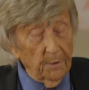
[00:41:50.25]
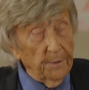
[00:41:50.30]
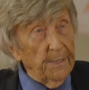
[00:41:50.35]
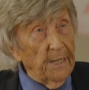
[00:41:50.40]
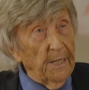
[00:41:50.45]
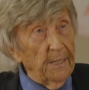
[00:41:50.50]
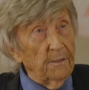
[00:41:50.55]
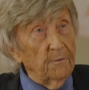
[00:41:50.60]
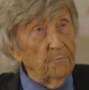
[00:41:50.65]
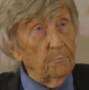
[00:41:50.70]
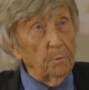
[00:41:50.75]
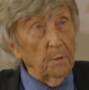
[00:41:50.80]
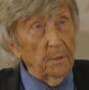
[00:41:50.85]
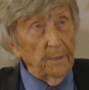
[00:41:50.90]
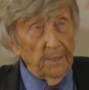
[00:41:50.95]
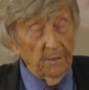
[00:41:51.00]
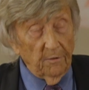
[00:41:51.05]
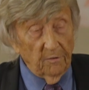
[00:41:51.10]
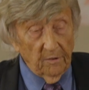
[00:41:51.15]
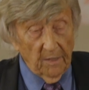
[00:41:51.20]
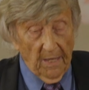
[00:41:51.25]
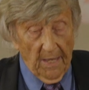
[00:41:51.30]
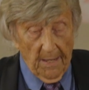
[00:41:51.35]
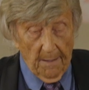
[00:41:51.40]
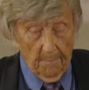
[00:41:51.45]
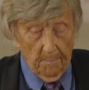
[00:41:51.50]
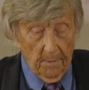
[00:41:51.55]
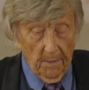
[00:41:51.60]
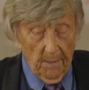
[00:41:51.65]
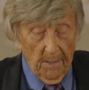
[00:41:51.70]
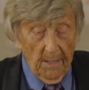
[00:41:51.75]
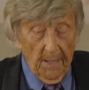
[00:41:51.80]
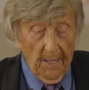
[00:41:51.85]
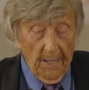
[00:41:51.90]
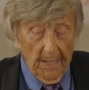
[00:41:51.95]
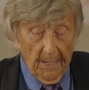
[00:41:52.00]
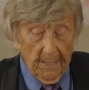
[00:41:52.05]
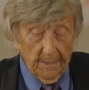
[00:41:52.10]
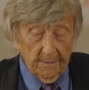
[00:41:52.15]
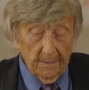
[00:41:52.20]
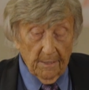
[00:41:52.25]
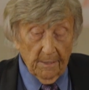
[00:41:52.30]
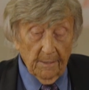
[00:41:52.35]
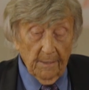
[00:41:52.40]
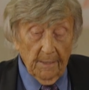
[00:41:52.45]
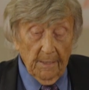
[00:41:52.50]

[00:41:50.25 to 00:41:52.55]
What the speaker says: native police camp at,